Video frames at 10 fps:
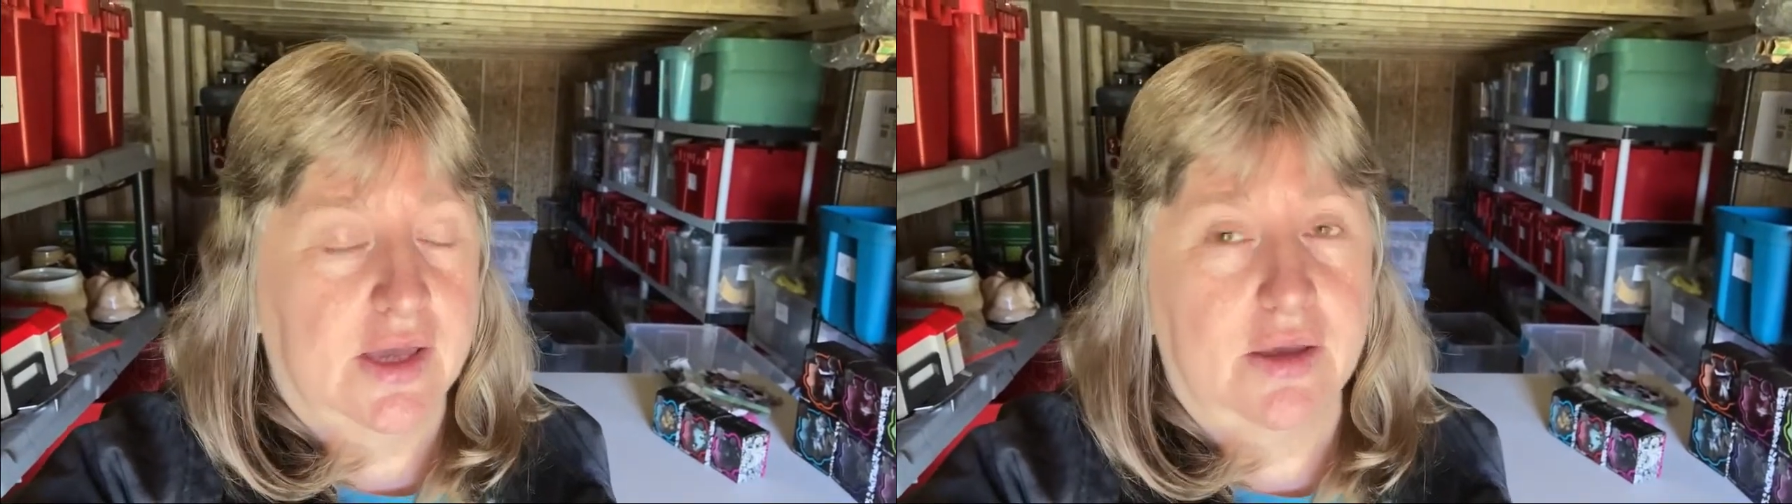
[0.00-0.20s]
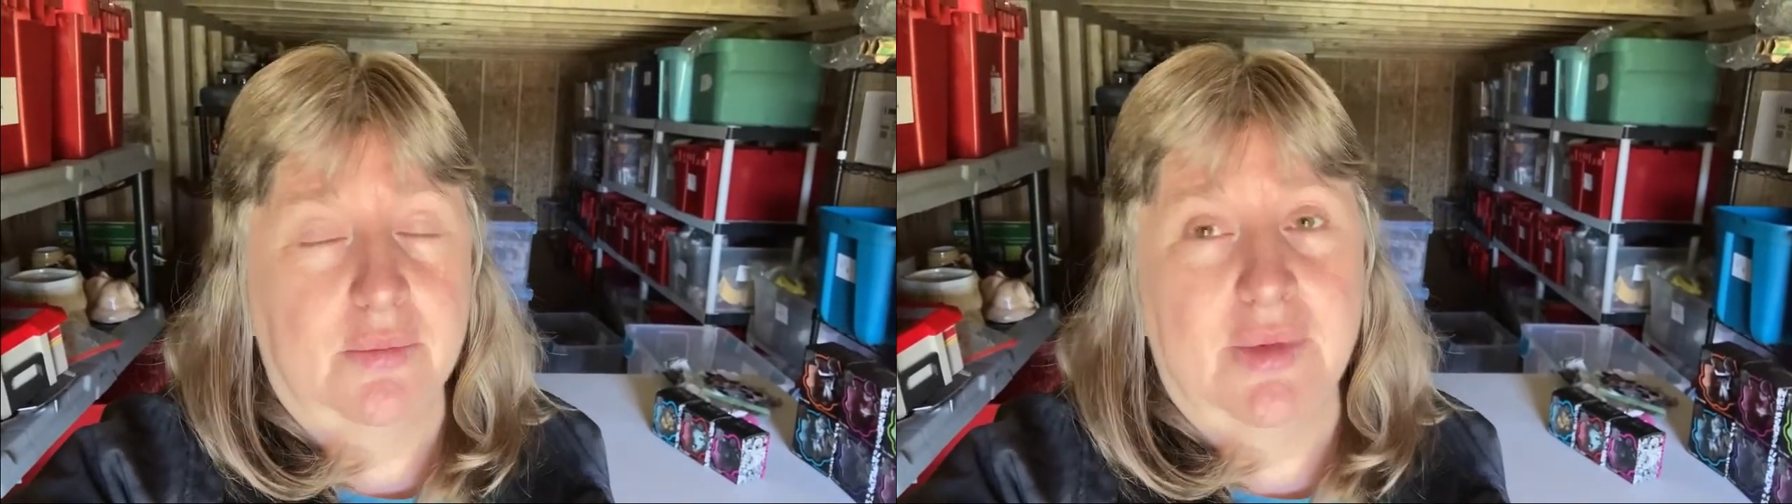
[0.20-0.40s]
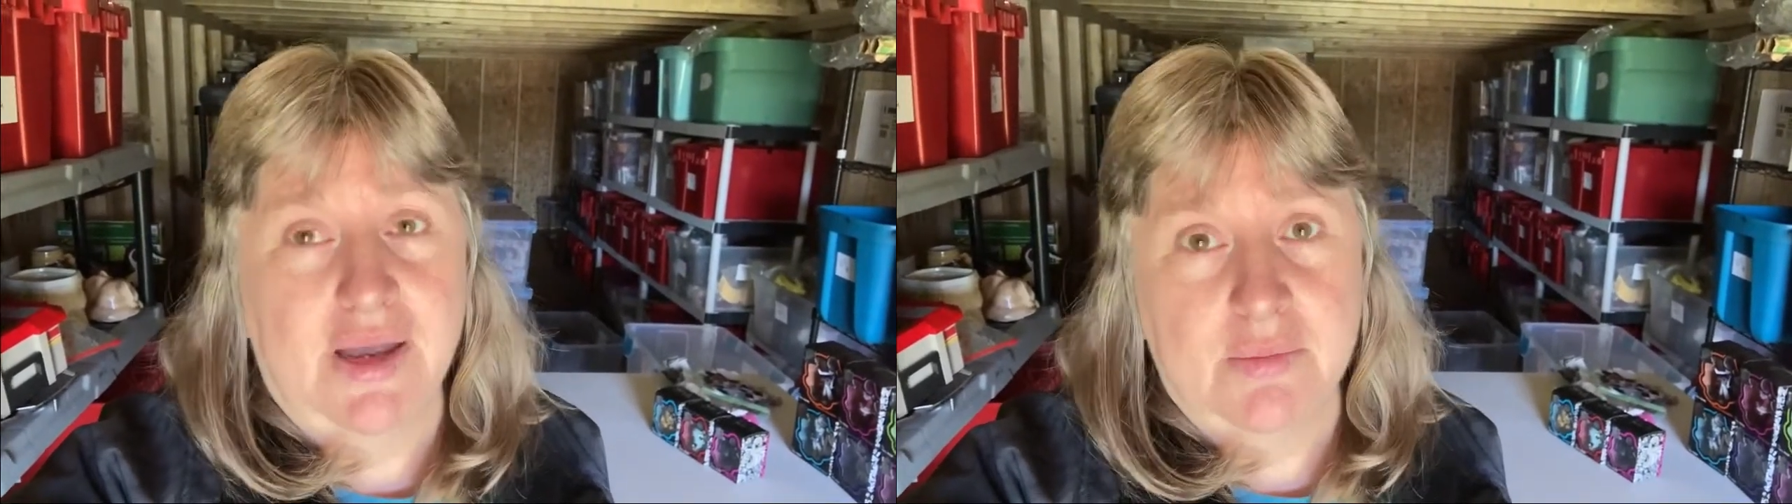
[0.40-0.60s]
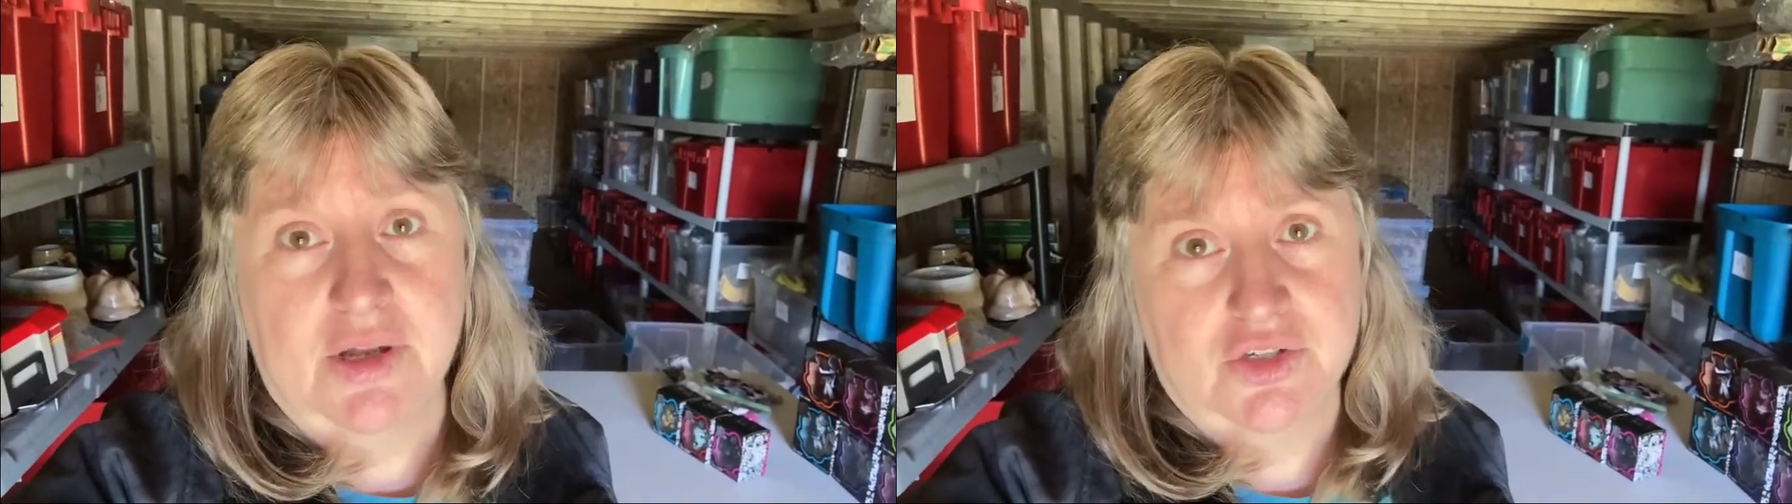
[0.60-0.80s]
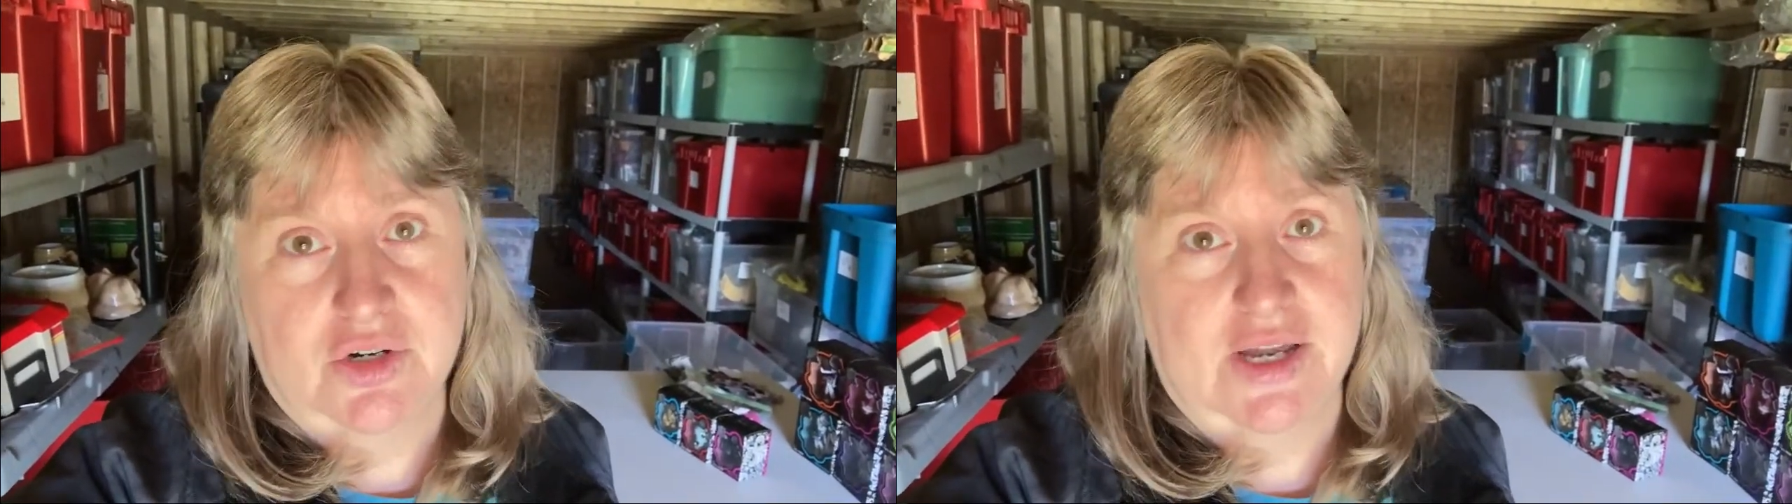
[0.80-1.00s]
of my
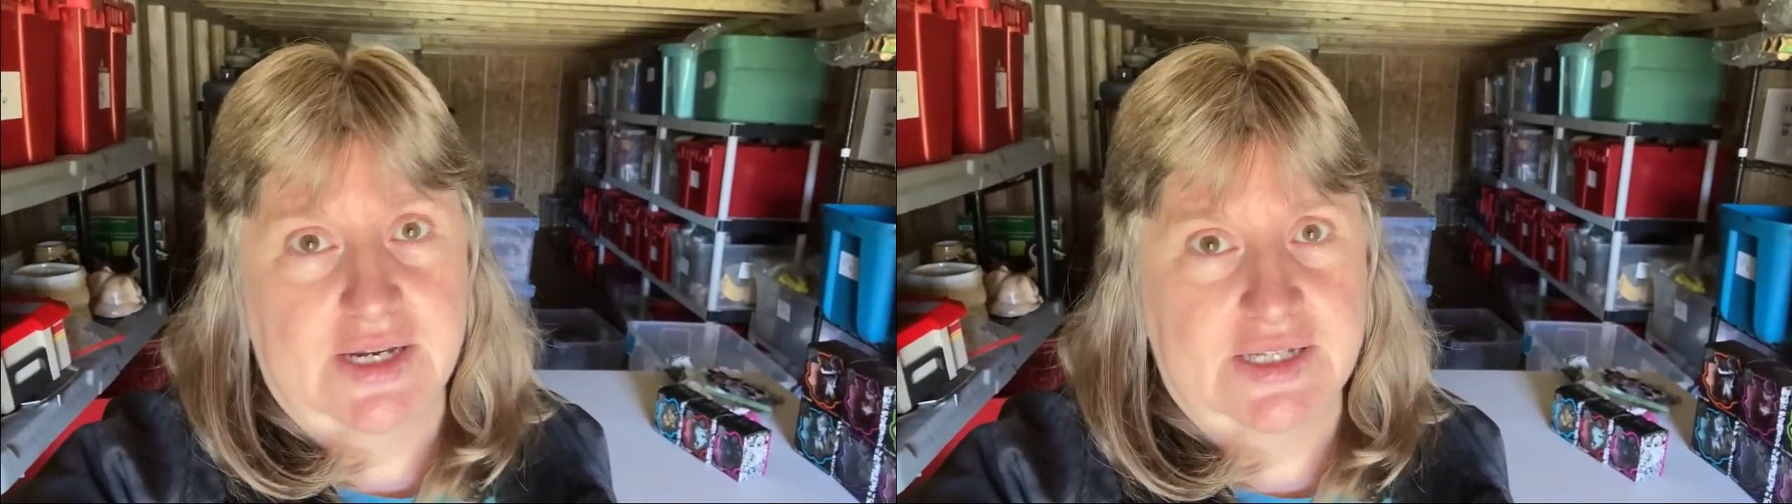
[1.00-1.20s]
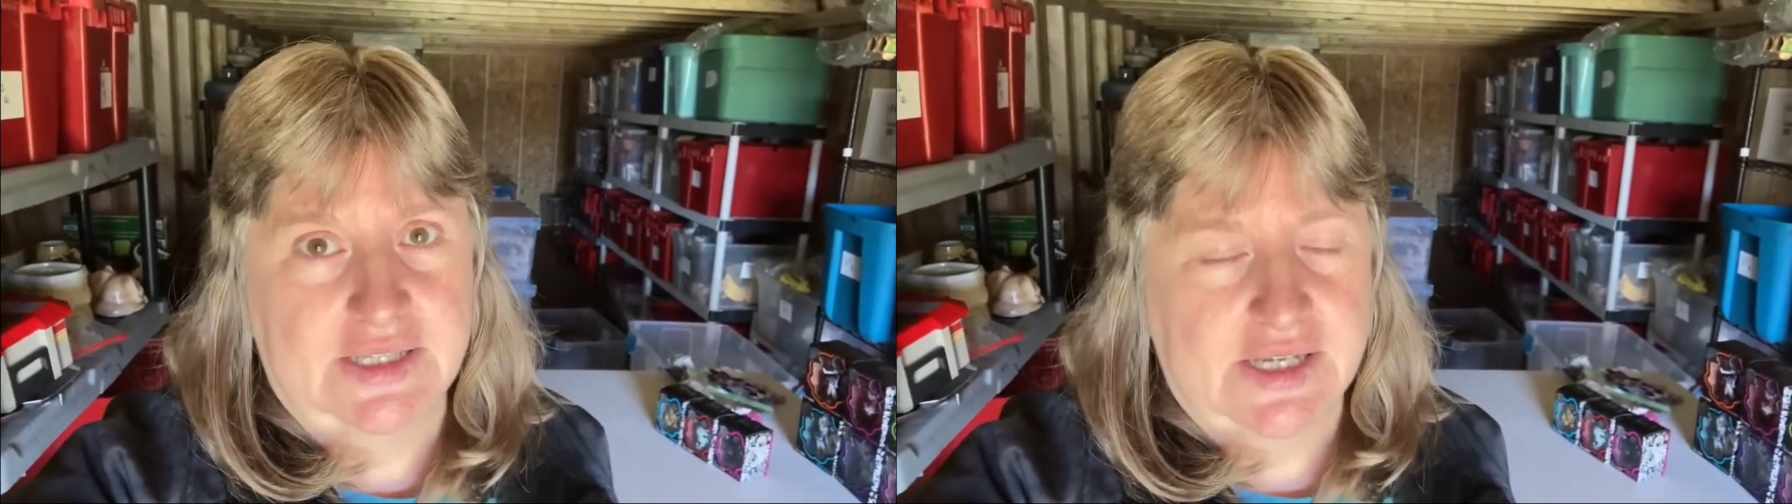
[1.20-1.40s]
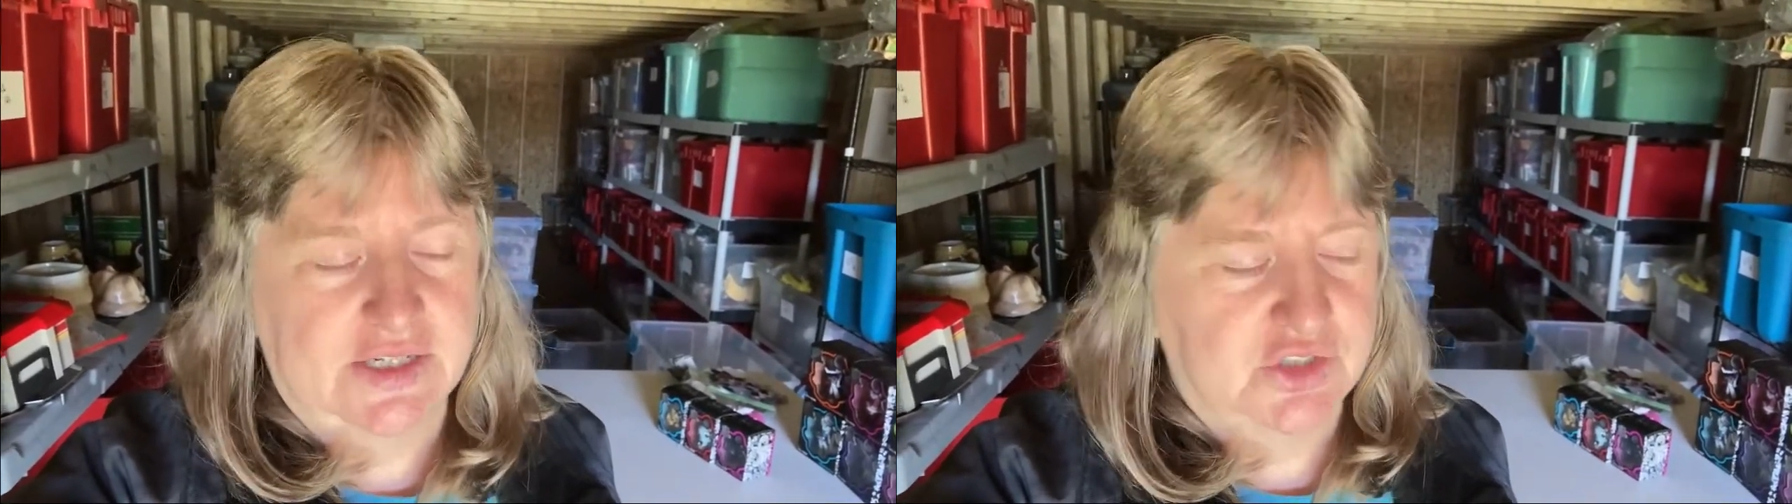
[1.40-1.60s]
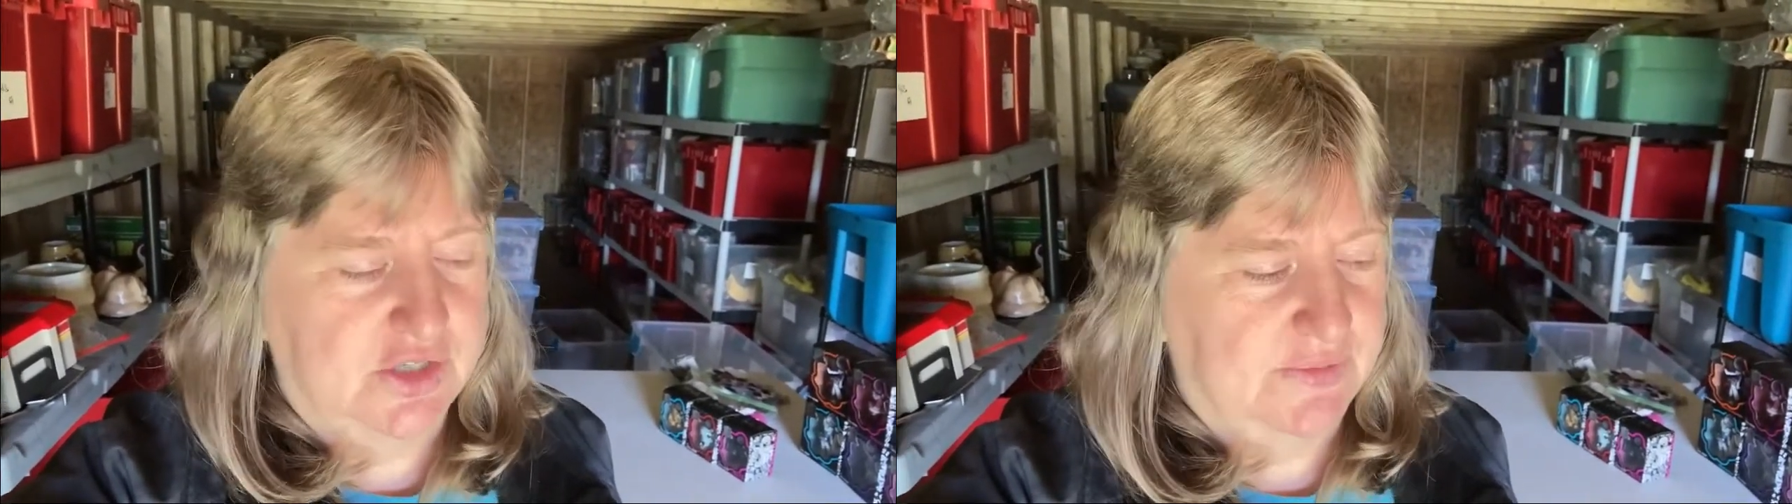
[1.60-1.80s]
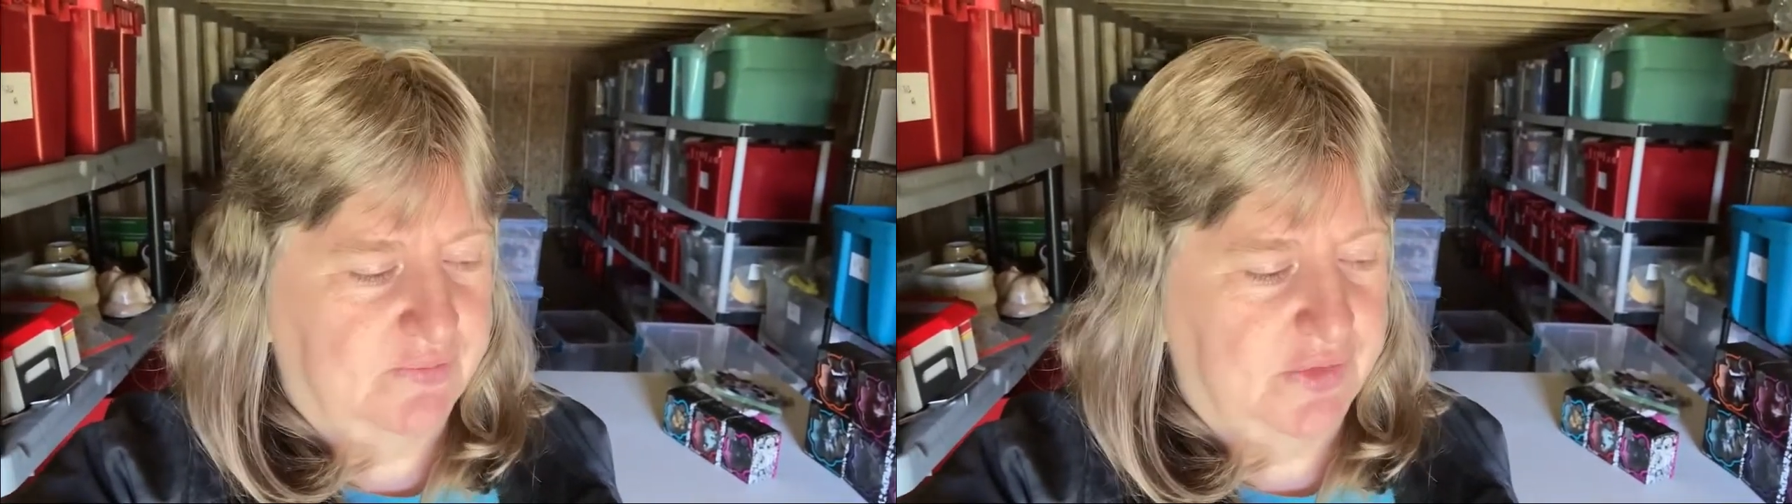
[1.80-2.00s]
Monster High
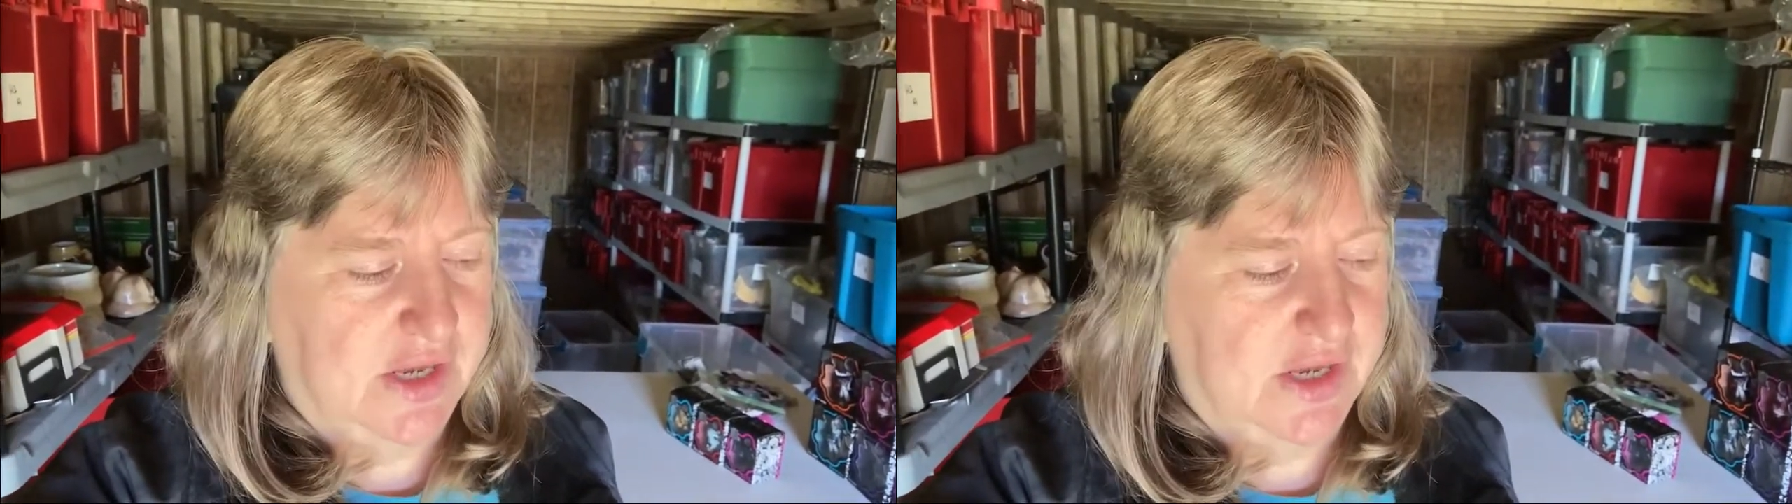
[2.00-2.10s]
collection.